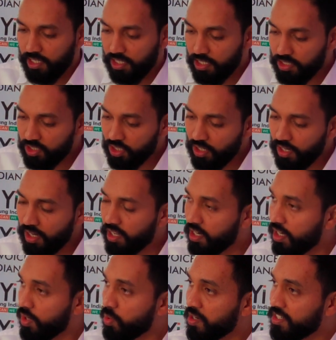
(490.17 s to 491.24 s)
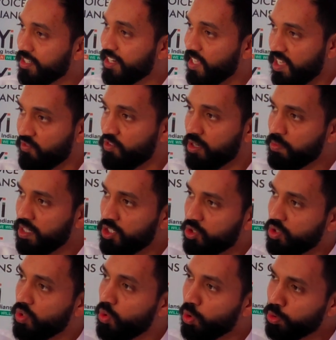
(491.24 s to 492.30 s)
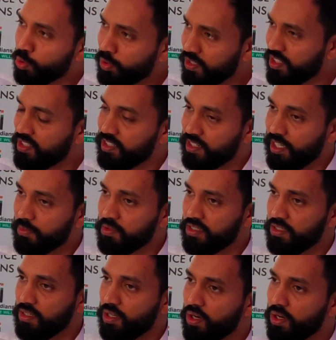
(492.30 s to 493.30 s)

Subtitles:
Is it really required that everybody should go through these steps?